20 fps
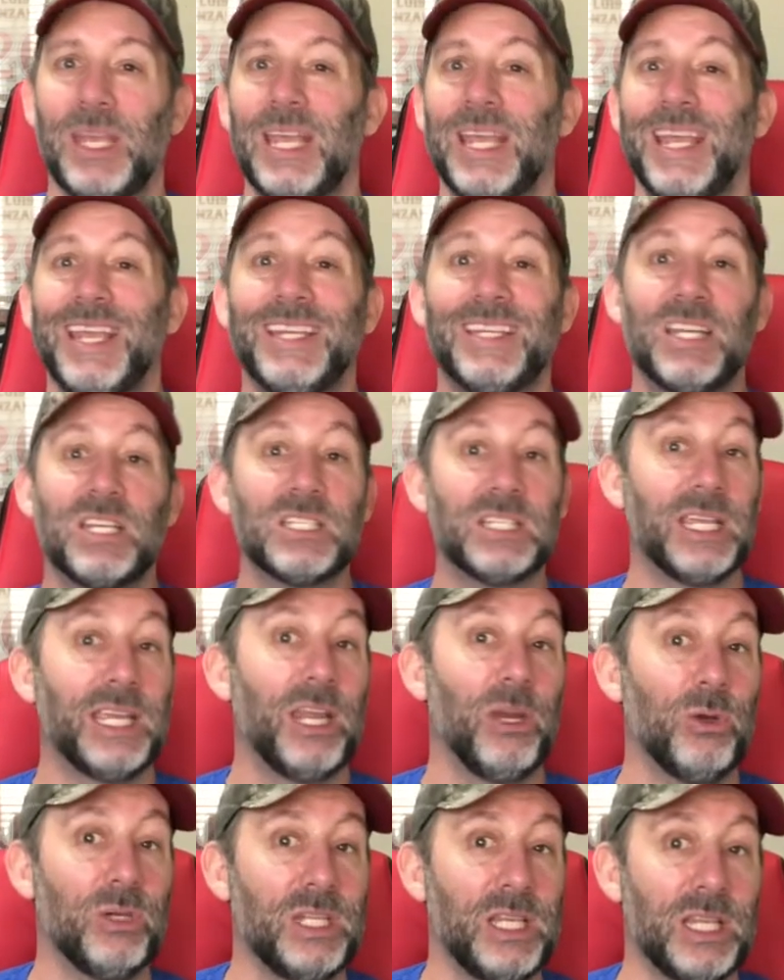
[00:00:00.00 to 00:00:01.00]
It doesn't
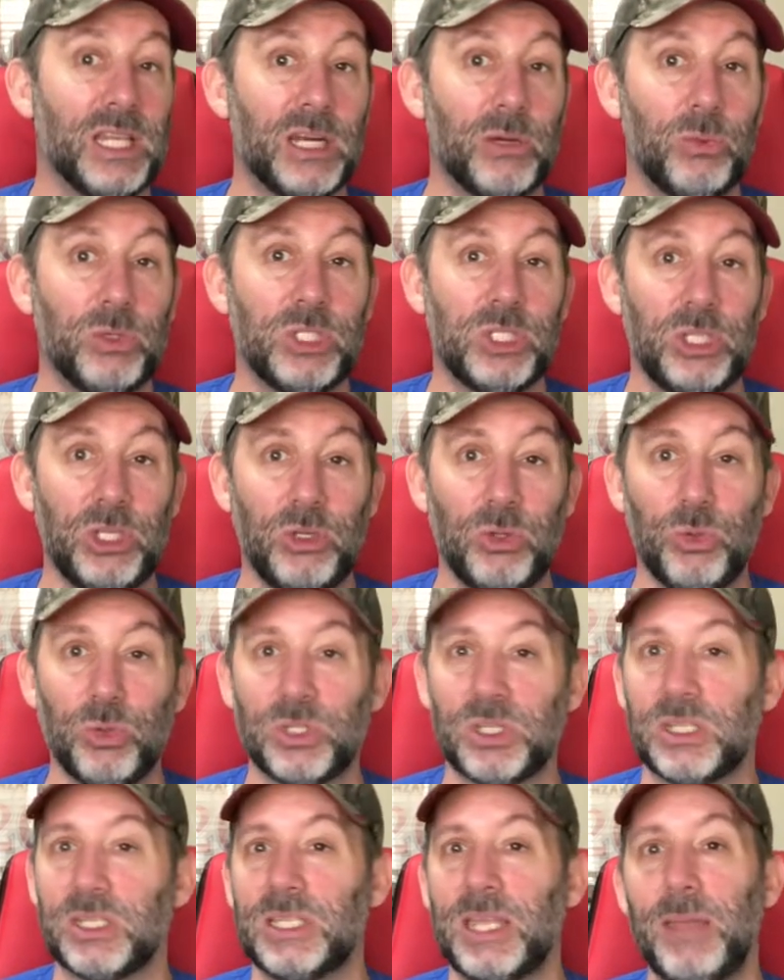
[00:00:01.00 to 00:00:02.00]
guarantee that it was
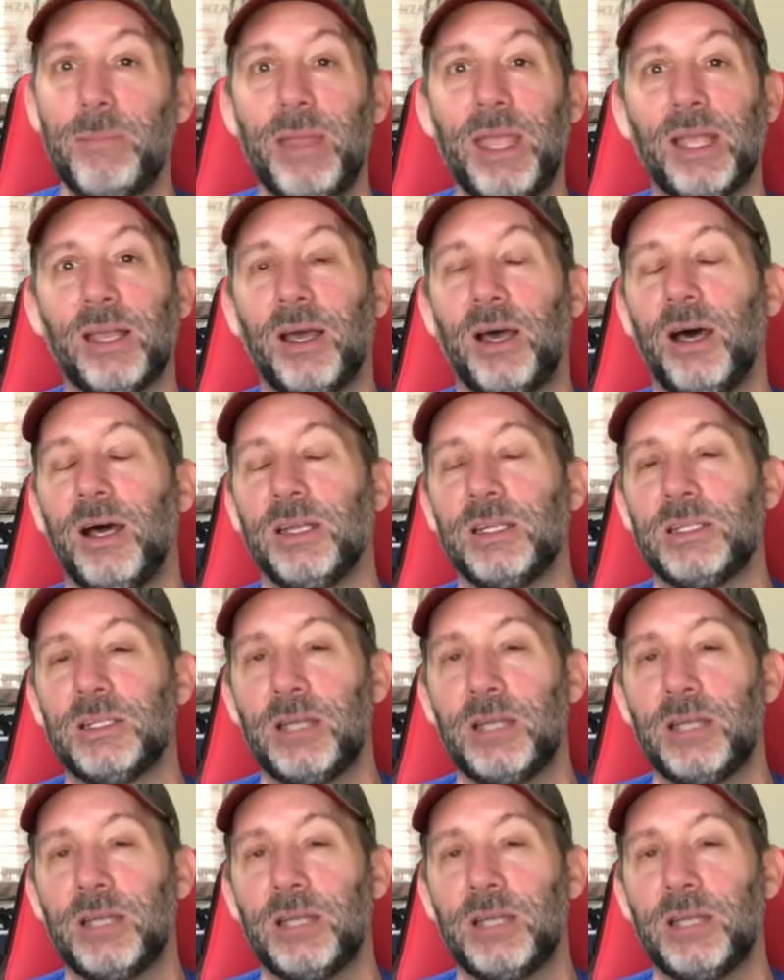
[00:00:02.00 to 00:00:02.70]
used because they make a